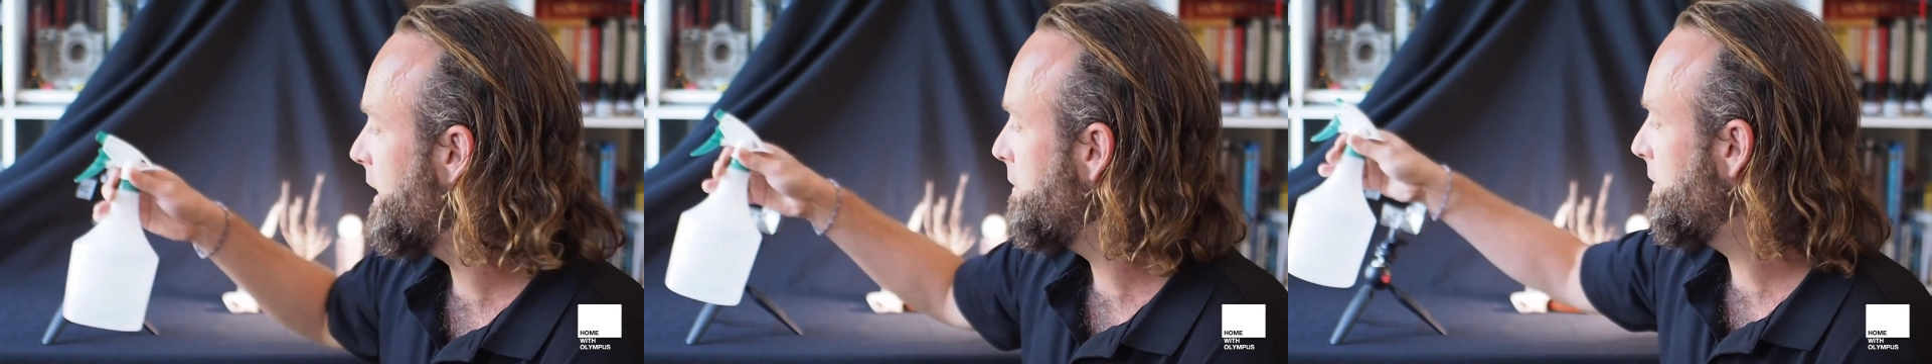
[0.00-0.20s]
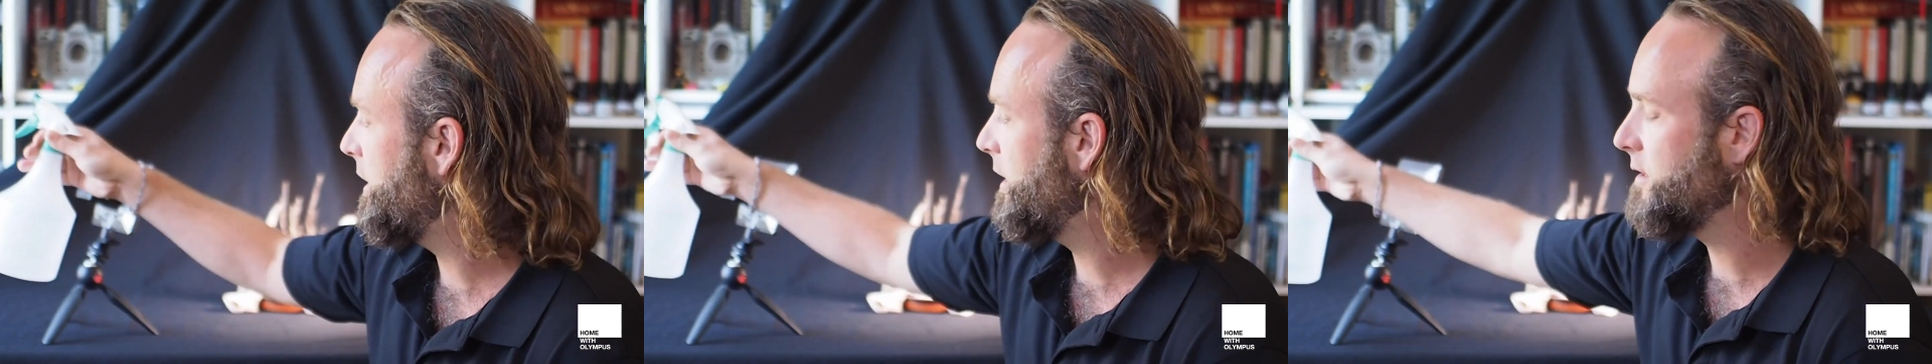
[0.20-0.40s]

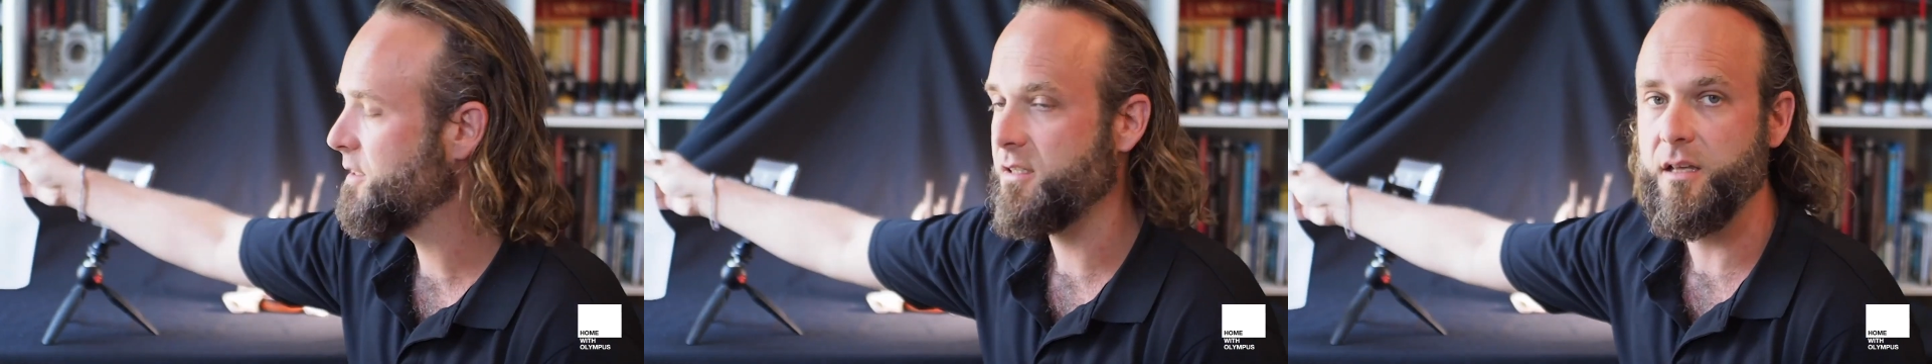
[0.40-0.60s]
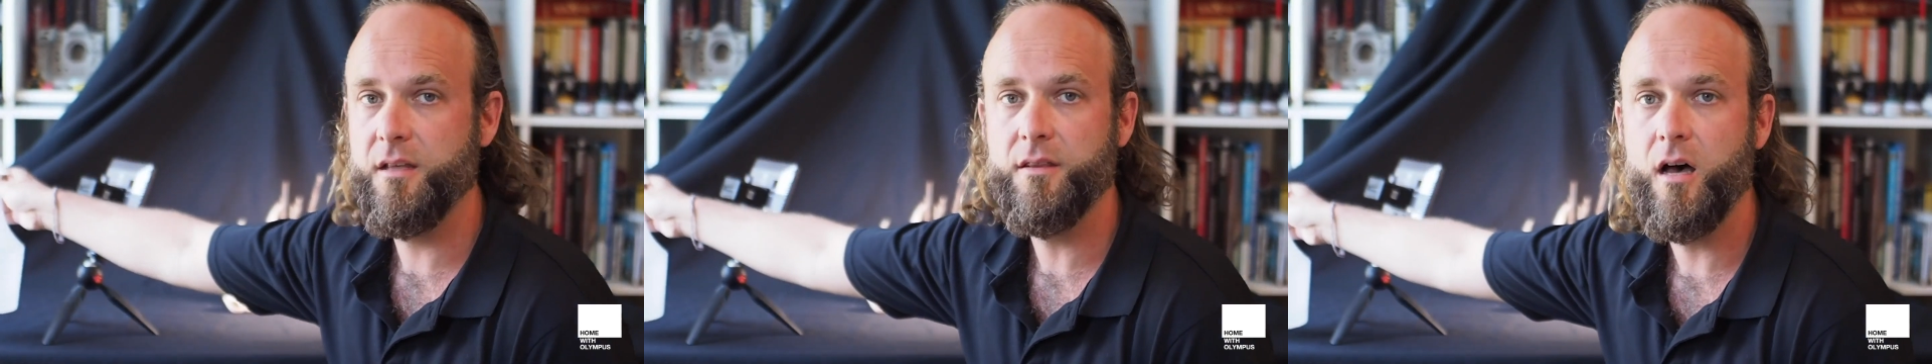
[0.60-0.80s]
it
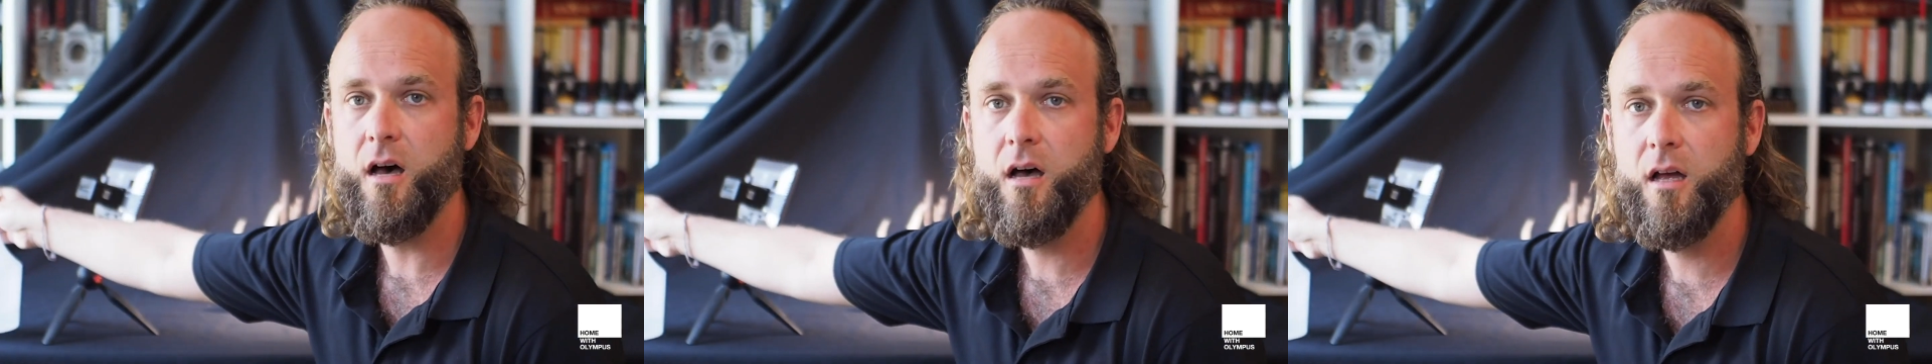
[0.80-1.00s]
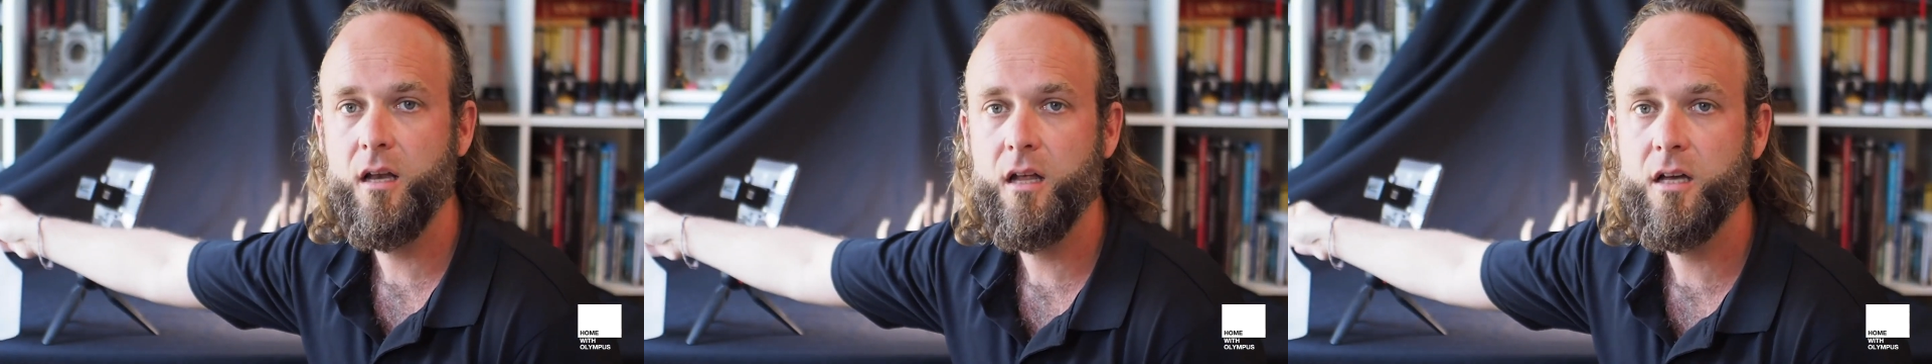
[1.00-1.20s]
means that the
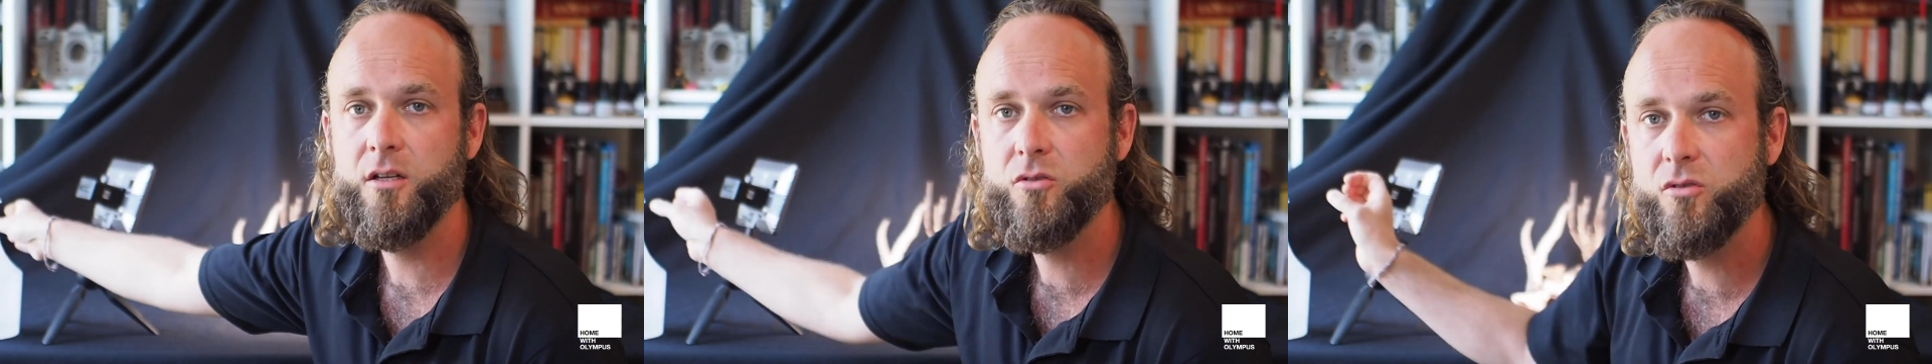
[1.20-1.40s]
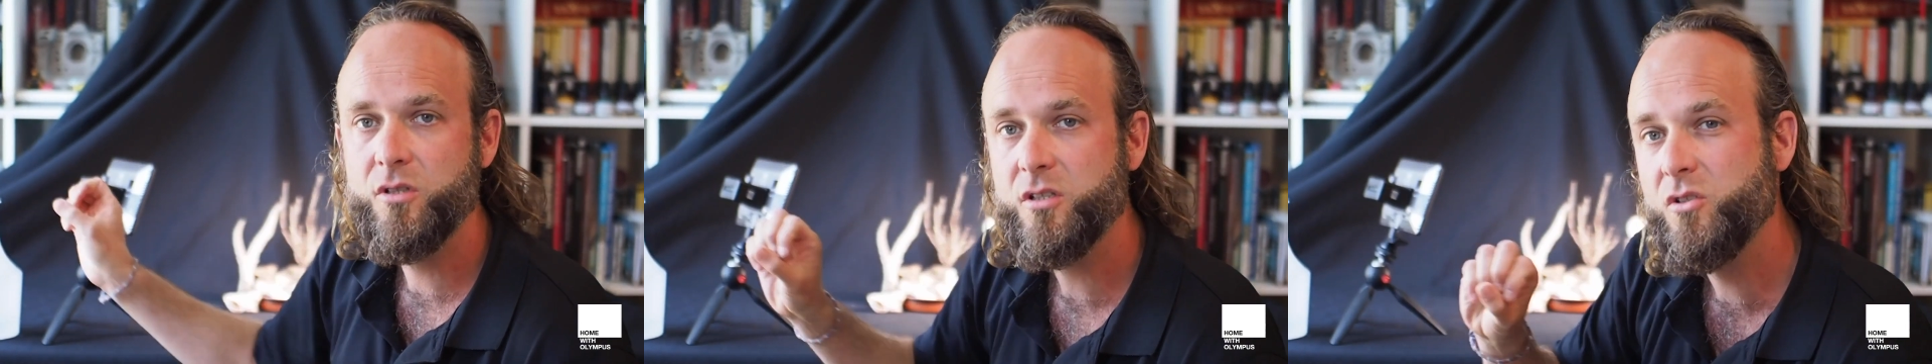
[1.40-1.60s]

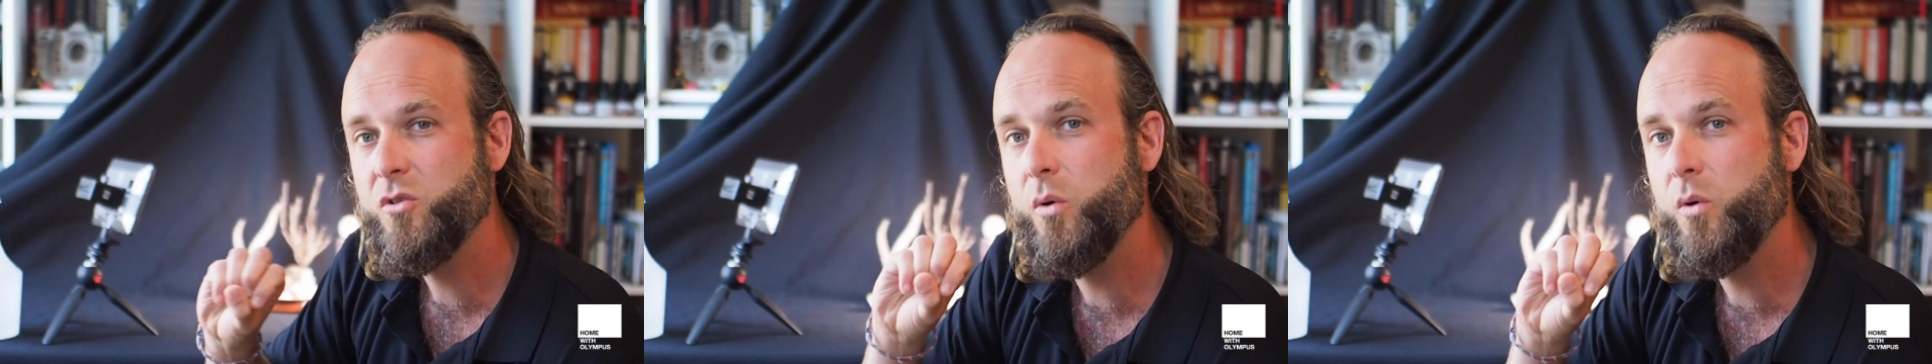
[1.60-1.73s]
highlights will just